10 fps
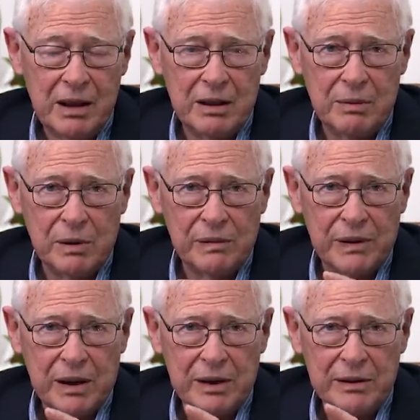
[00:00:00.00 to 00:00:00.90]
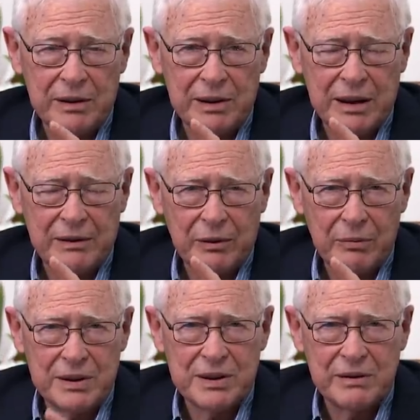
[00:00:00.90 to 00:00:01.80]
you will find that they have
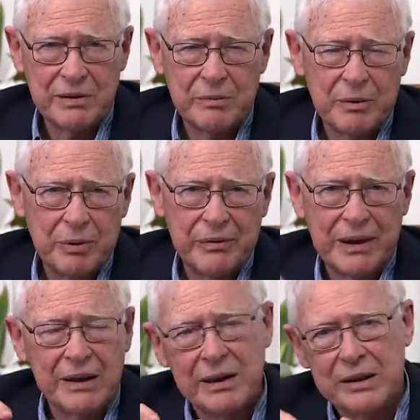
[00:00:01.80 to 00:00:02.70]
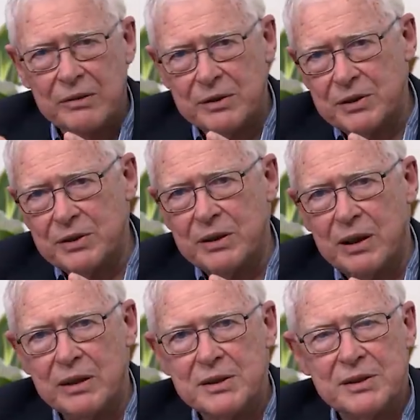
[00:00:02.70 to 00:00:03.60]
arisen from a profoundly
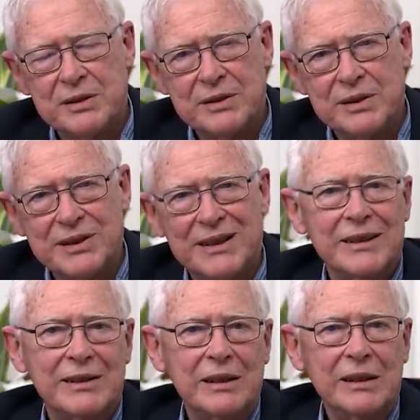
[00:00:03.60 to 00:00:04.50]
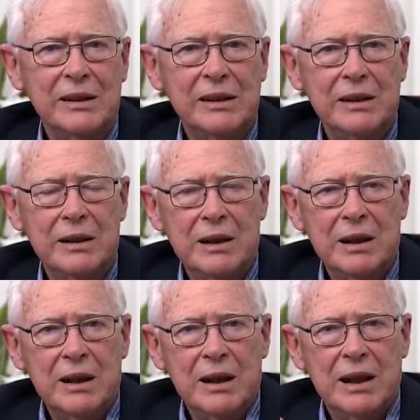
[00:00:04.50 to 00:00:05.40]
Christianized society,
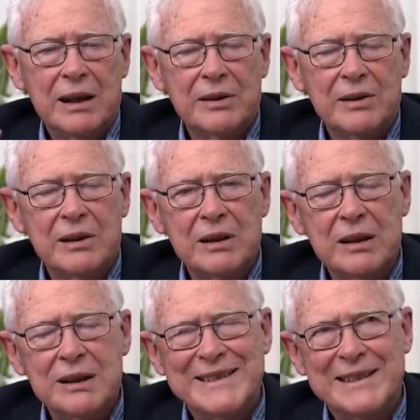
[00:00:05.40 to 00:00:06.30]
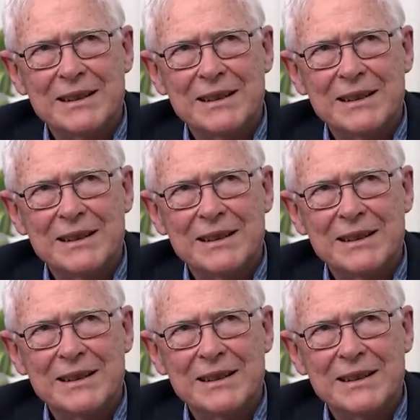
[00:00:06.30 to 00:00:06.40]
and that the